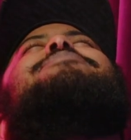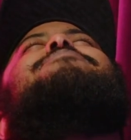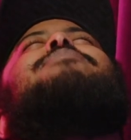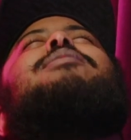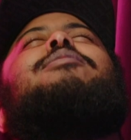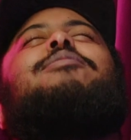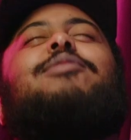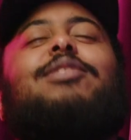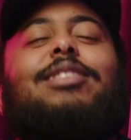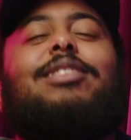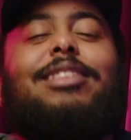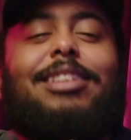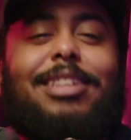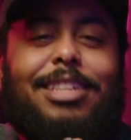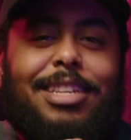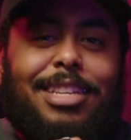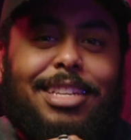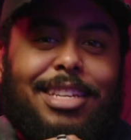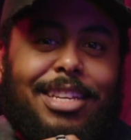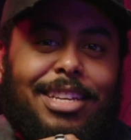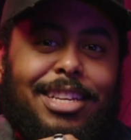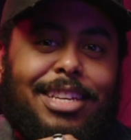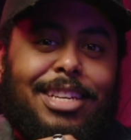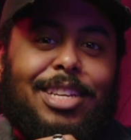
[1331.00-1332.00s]
brother,
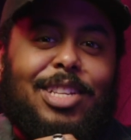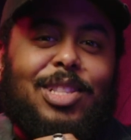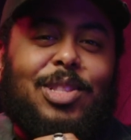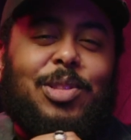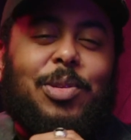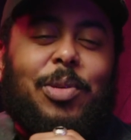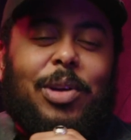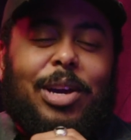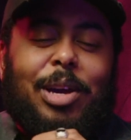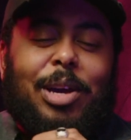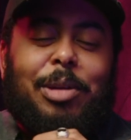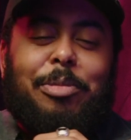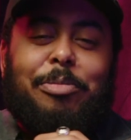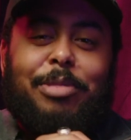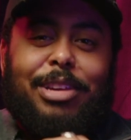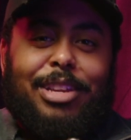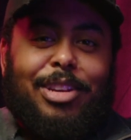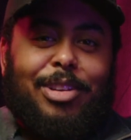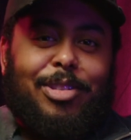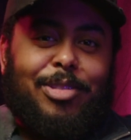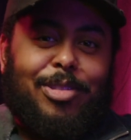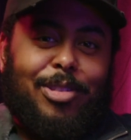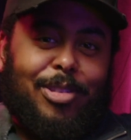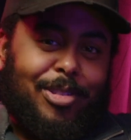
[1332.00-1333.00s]
do a
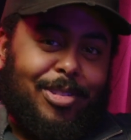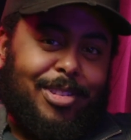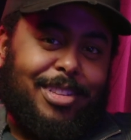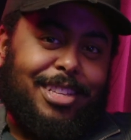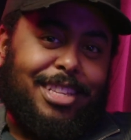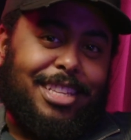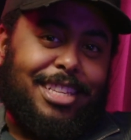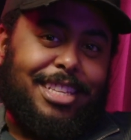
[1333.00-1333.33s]
comedic role.